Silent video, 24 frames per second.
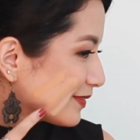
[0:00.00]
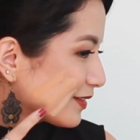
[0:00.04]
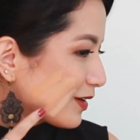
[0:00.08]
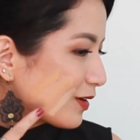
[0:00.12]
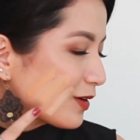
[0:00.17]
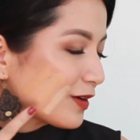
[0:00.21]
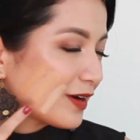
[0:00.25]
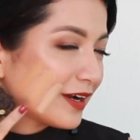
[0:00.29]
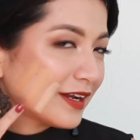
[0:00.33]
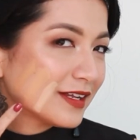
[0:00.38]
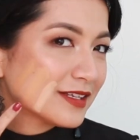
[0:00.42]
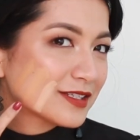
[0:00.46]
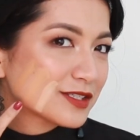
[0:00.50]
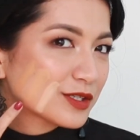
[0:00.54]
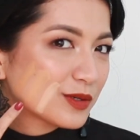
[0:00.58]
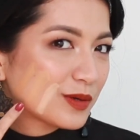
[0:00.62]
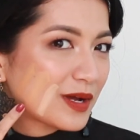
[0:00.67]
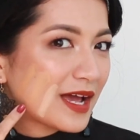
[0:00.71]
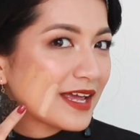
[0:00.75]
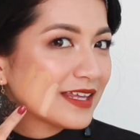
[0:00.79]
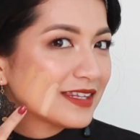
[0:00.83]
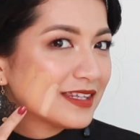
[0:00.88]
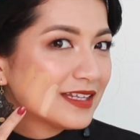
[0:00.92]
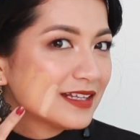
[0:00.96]
All right, so
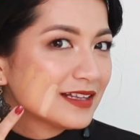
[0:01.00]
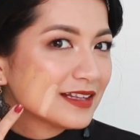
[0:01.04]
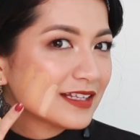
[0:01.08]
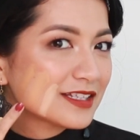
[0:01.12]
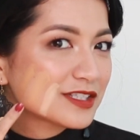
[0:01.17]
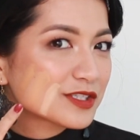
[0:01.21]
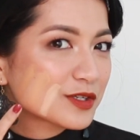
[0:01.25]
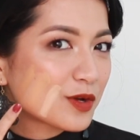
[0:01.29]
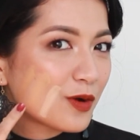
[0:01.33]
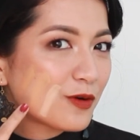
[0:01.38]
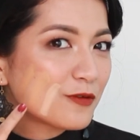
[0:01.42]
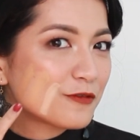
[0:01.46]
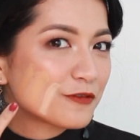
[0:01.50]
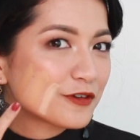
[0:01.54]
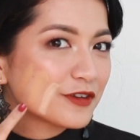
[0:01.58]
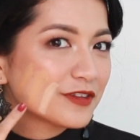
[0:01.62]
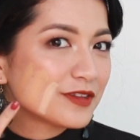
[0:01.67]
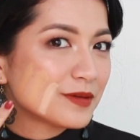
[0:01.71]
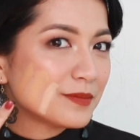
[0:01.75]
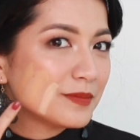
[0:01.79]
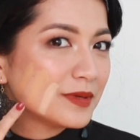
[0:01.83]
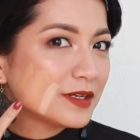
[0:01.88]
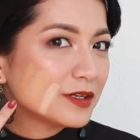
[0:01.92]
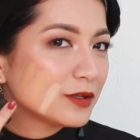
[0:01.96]
I think let's go for
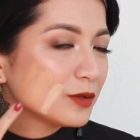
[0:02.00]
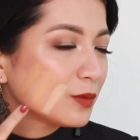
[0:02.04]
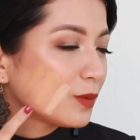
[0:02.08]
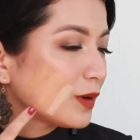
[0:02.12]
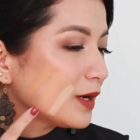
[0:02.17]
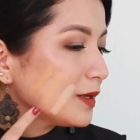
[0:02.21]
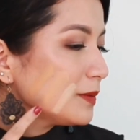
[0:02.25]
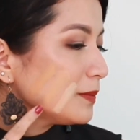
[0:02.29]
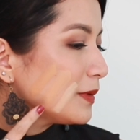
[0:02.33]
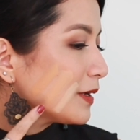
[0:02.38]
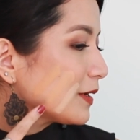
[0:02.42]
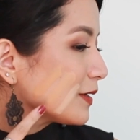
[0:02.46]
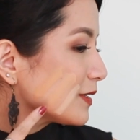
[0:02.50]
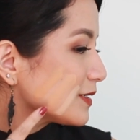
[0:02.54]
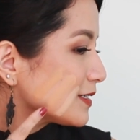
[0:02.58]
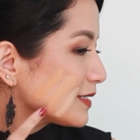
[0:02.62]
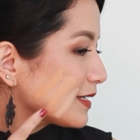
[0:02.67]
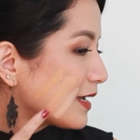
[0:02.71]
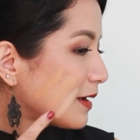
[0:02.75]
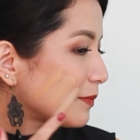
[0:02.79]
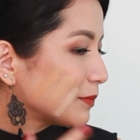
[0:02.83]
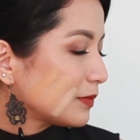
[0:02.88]
the middle one because